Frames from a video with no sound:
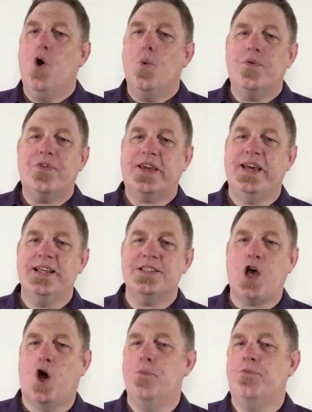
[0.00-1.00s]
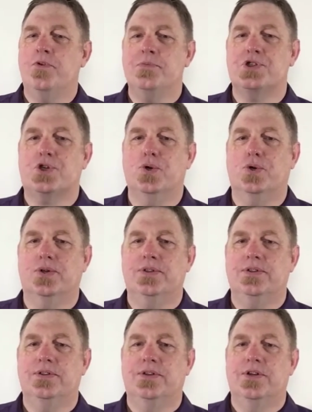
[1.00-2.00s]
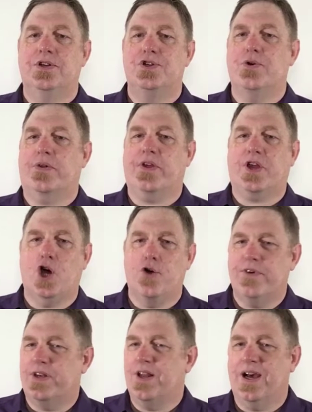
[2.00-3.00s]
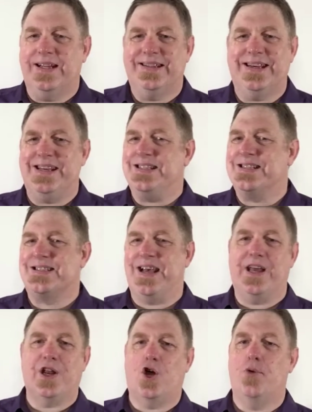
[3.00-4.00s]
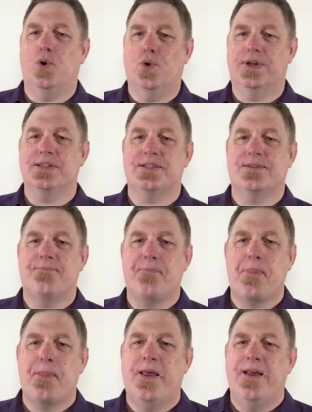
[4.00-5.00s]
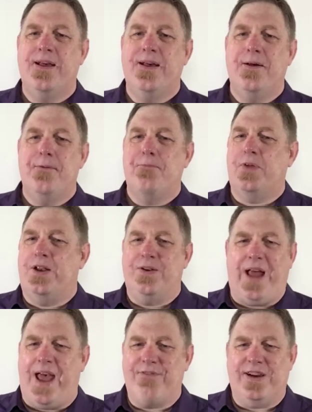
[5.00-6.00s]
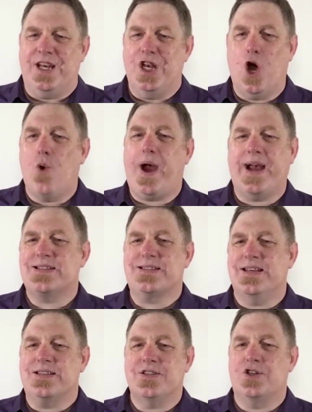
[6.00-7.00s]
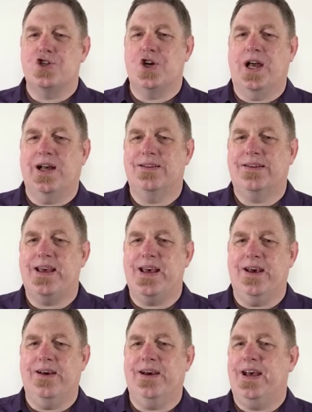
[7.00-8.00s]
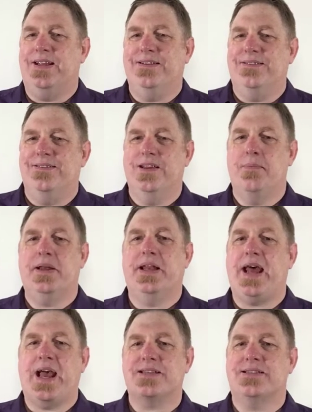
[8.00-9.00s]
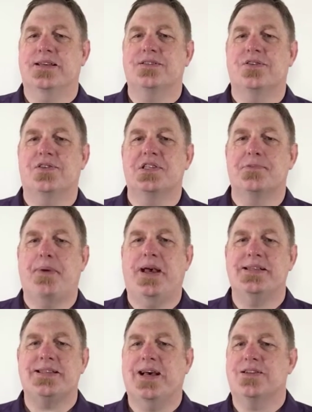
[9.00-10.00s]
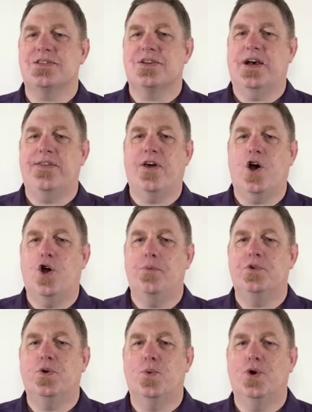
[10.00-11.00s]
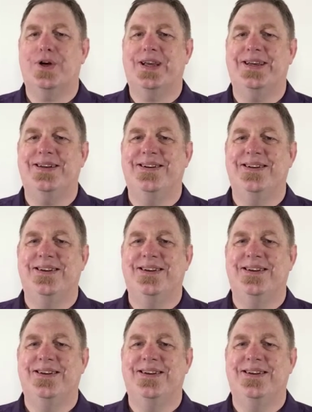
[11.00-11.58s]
With the kids home from school during the COVID-19 stay-at-home orders and having no access to childcare and limited access to the space outside the home to work in,